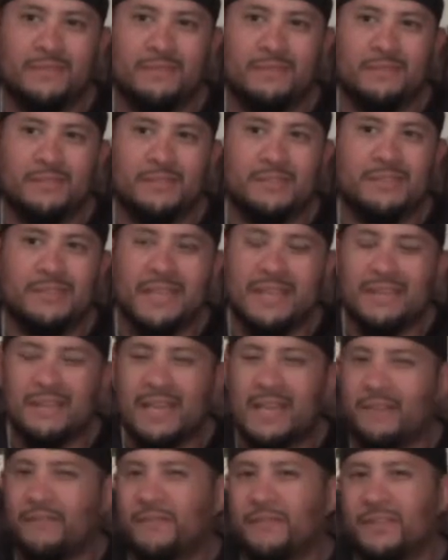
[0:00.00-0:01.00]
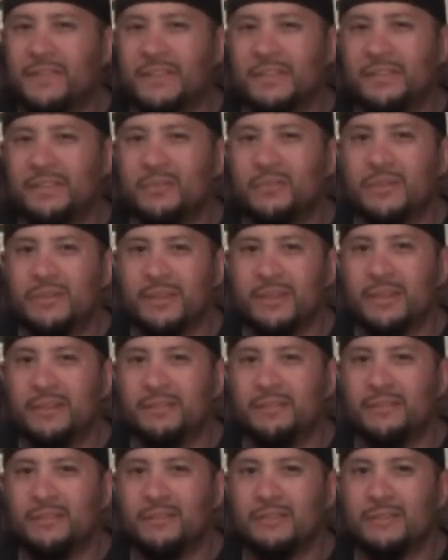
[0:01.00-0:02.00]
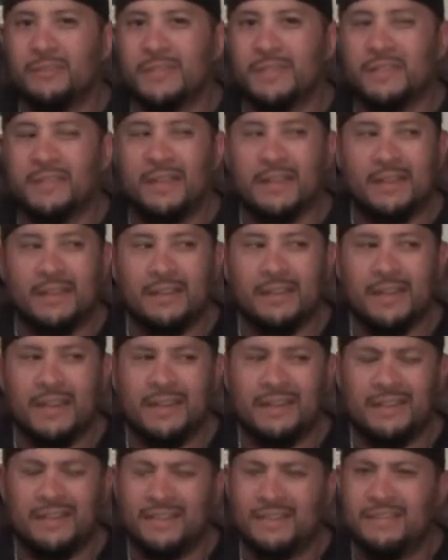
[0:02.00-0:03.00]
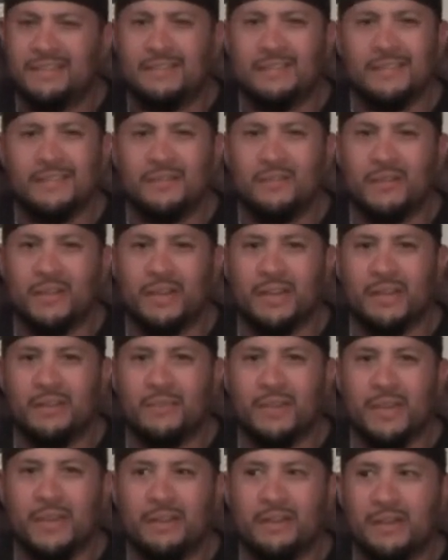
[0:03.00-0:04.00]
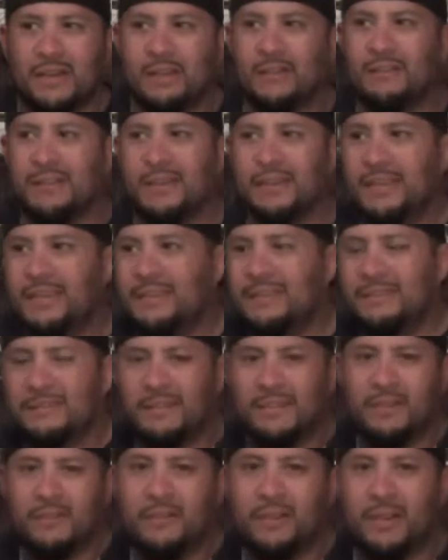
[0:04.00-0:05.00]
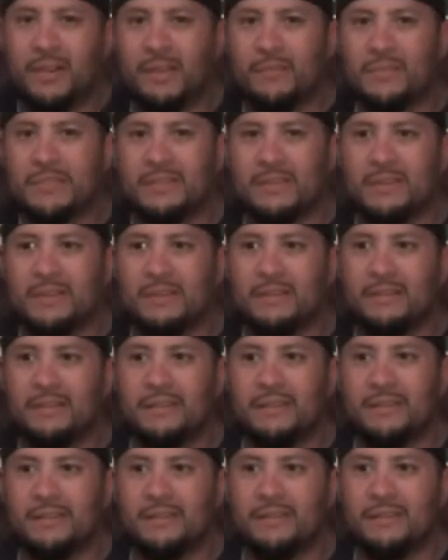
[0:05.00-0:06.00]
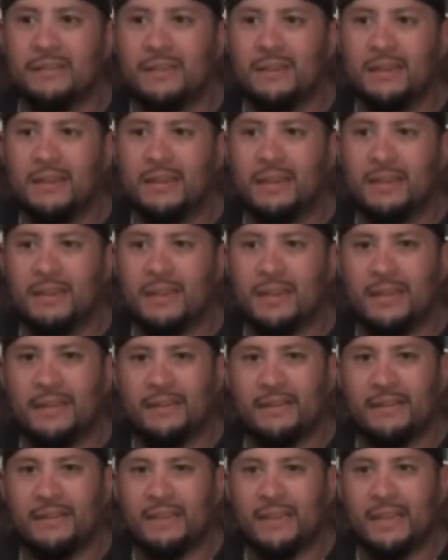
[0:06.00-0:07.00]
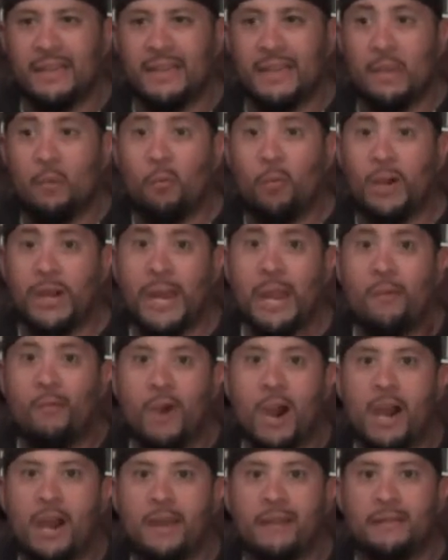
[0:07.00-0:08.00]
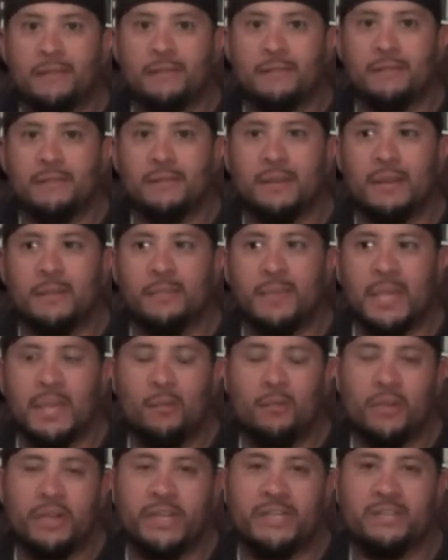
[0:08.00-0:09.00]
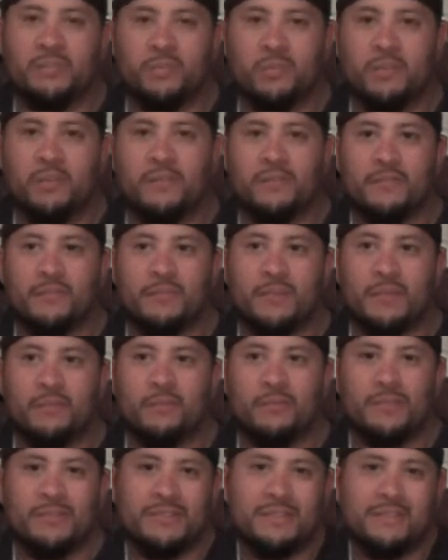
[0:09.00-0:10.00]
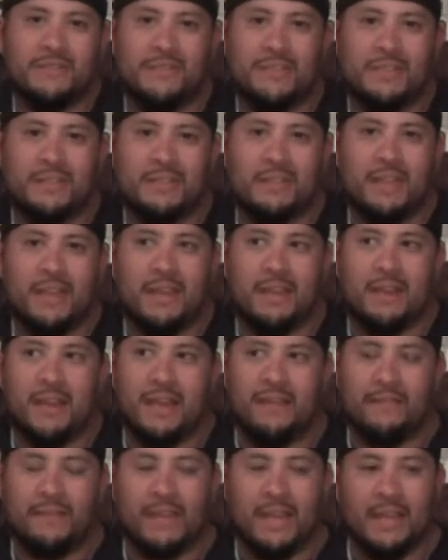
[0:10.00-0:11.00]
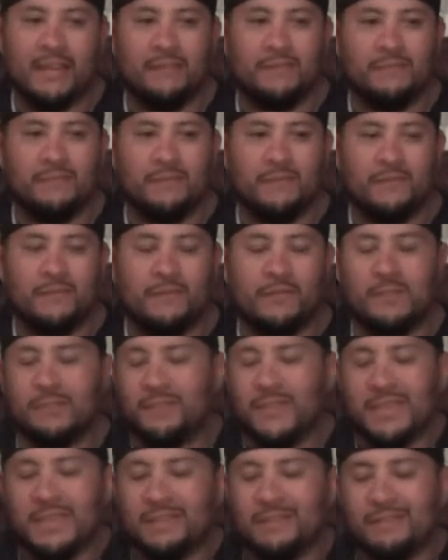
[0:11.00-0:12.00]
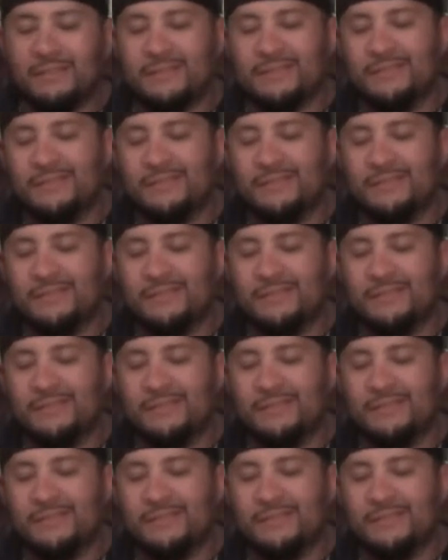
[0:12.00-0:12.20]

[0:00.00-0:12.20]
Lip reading: a lot of fun in doing that, you know what I'm saying? I could easily go on eBay, I could easily go on Amazon and get what I want and pay what it's worth, but where's the fun in that? To me,